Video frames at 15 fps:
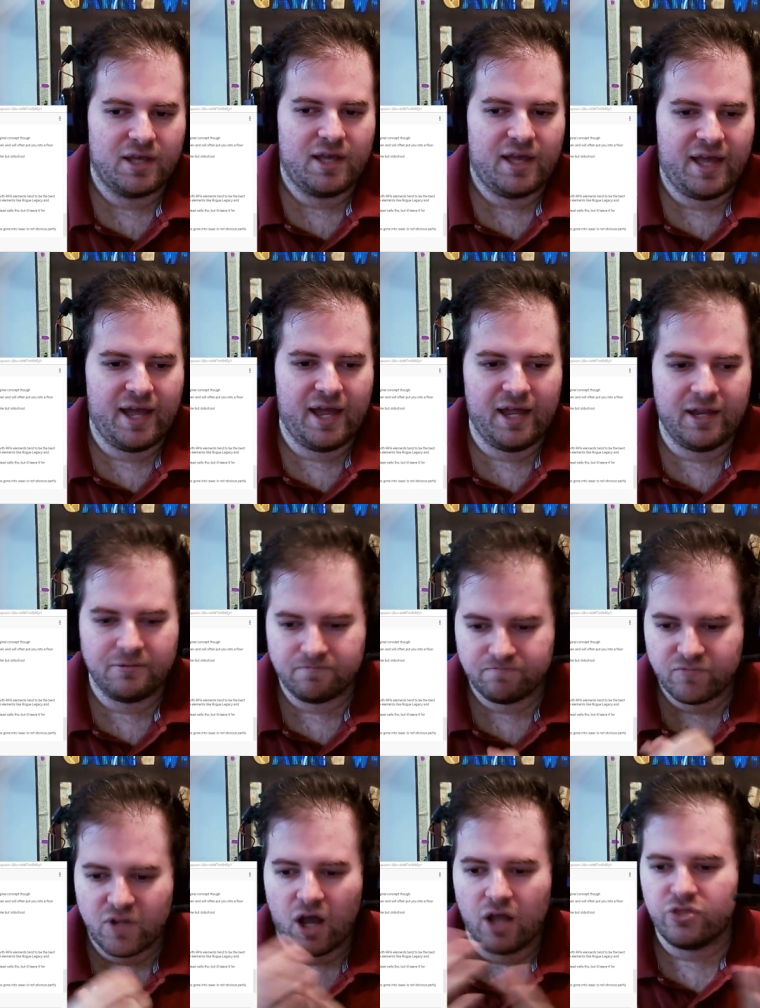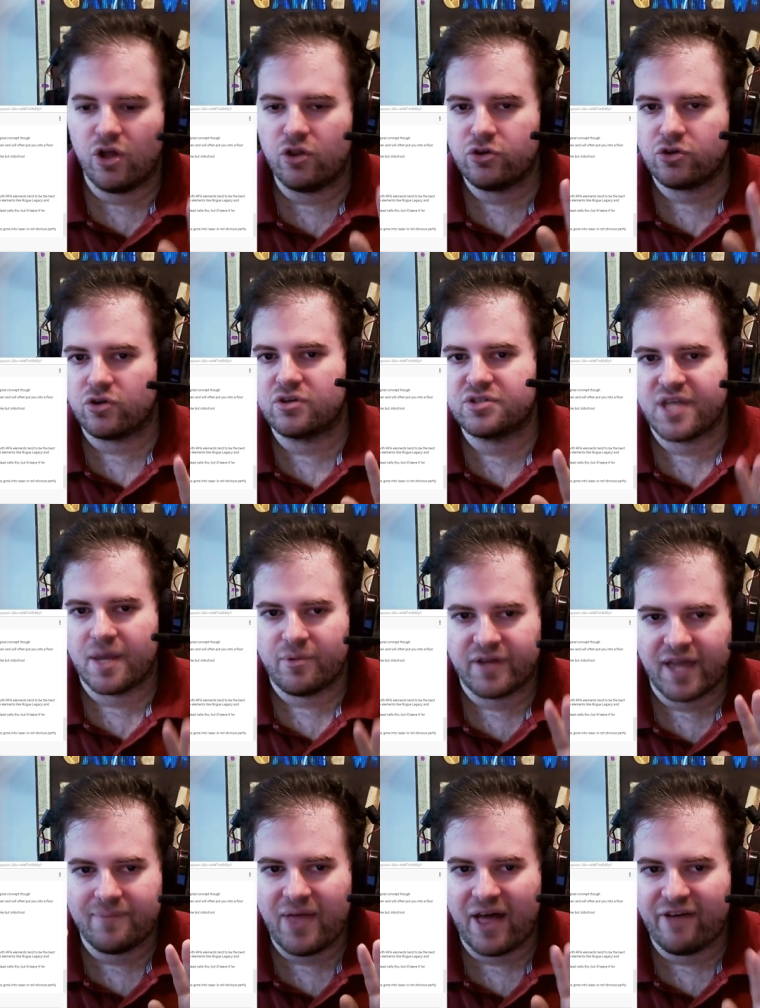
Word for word: And another good example of a game that